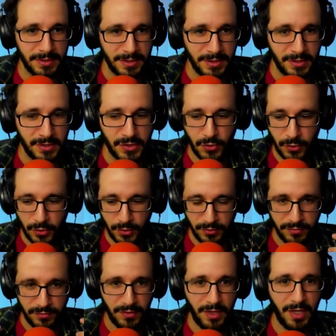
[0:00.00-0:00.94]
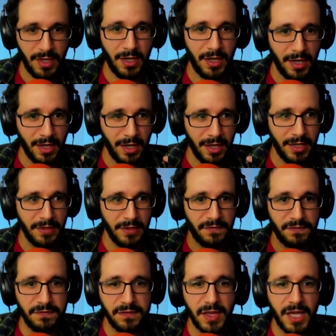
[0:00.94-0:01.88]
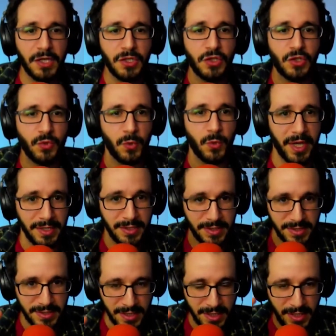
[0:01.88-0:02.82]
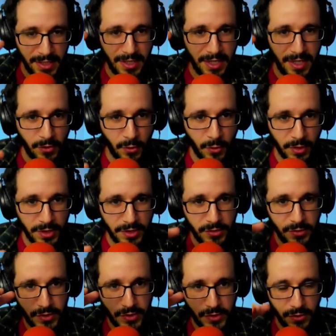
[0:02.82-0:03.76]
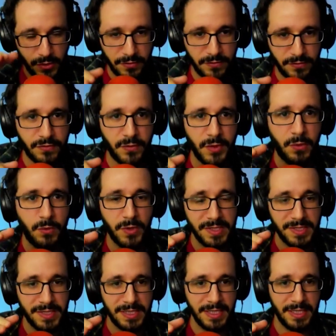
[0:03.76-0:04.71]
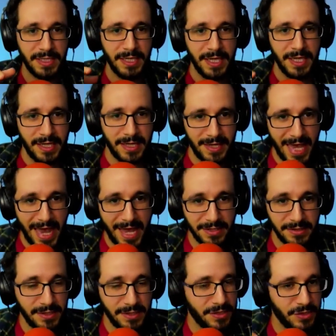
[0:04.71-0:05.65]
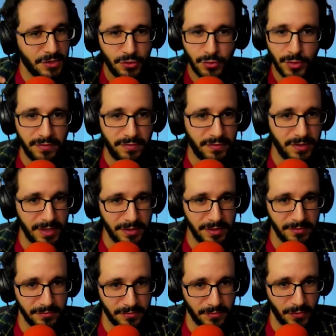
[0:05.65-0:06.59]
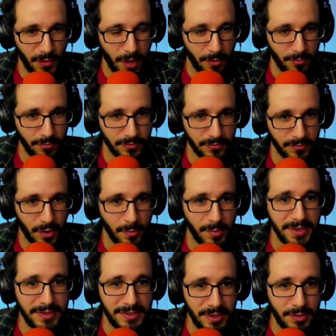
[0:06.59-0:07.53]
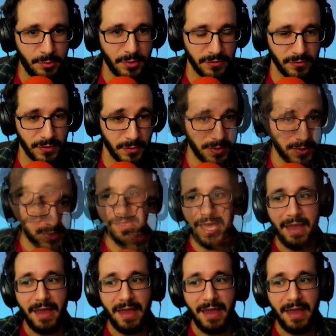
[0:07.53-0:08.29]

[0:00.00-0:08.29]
it fluctuates according to a certain frequency that is driven from a deeper frequency.